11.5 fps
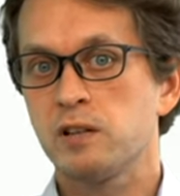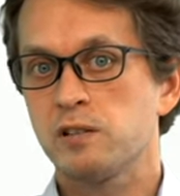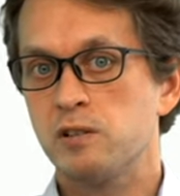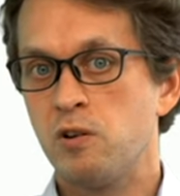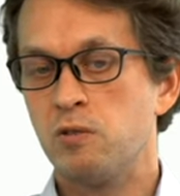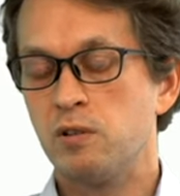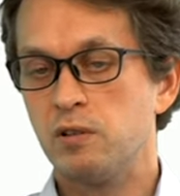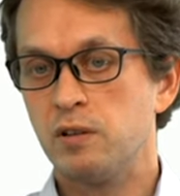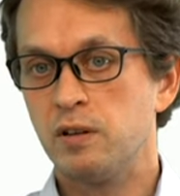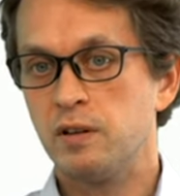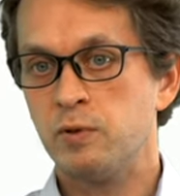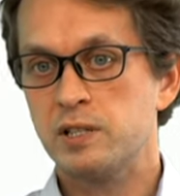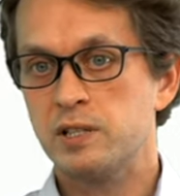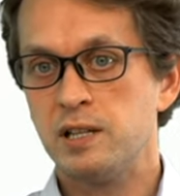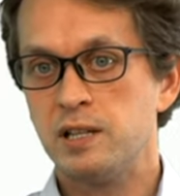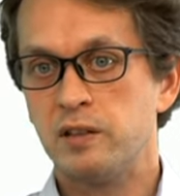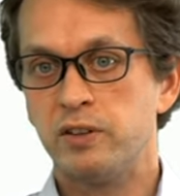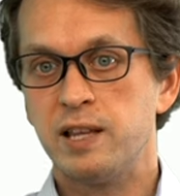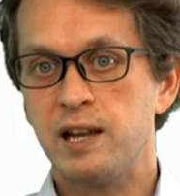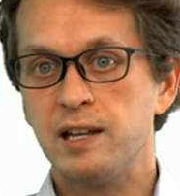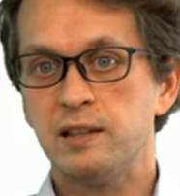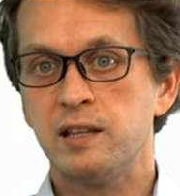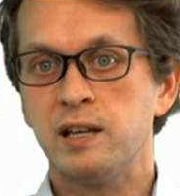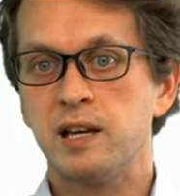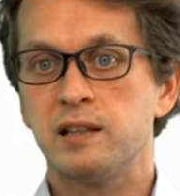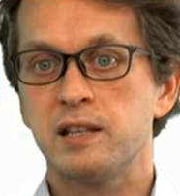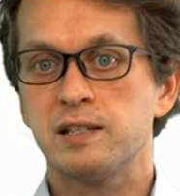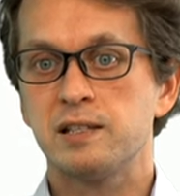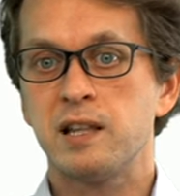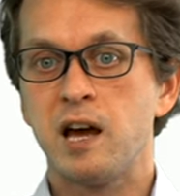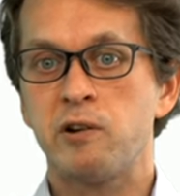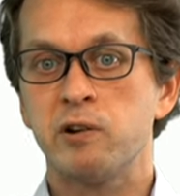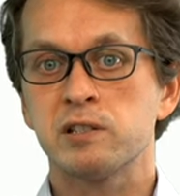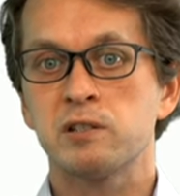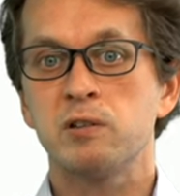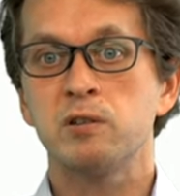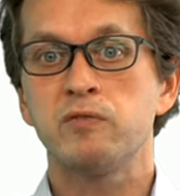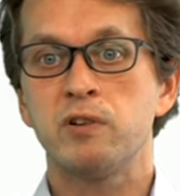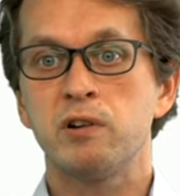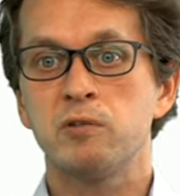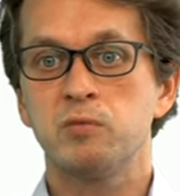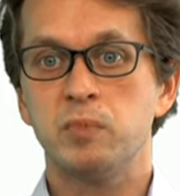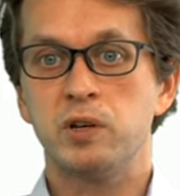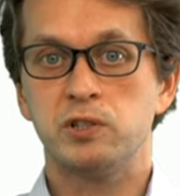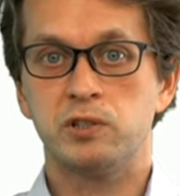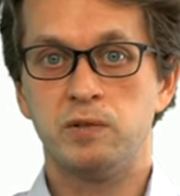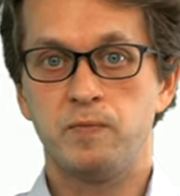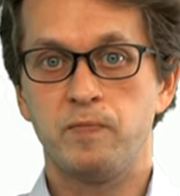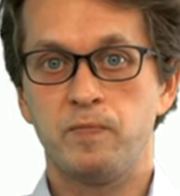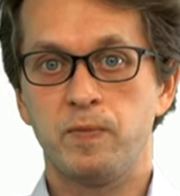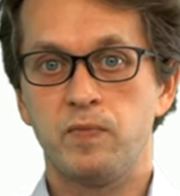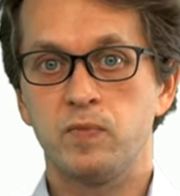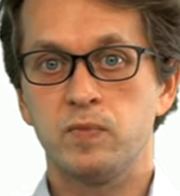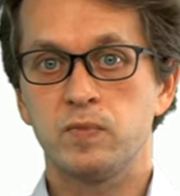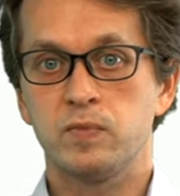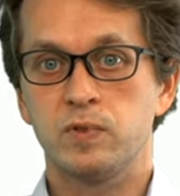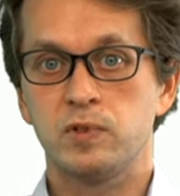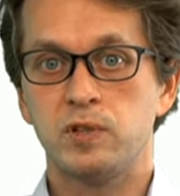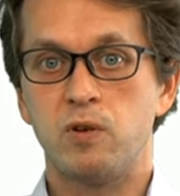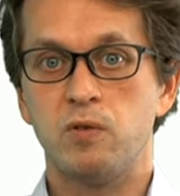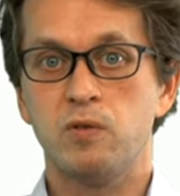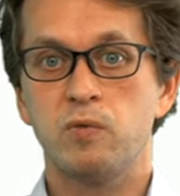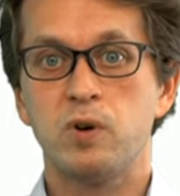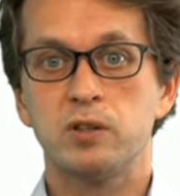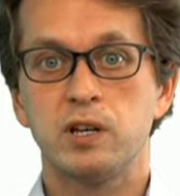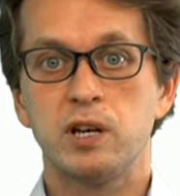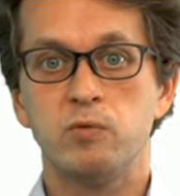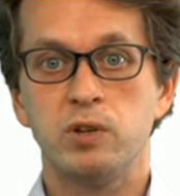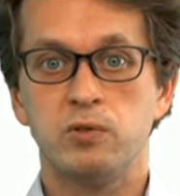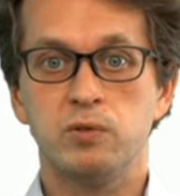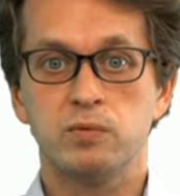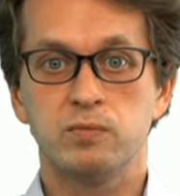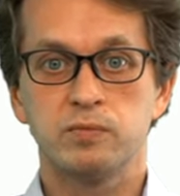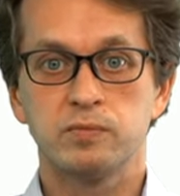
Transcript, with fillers: So we see that fidelity in this scenario is not a very good measure. So what can we do?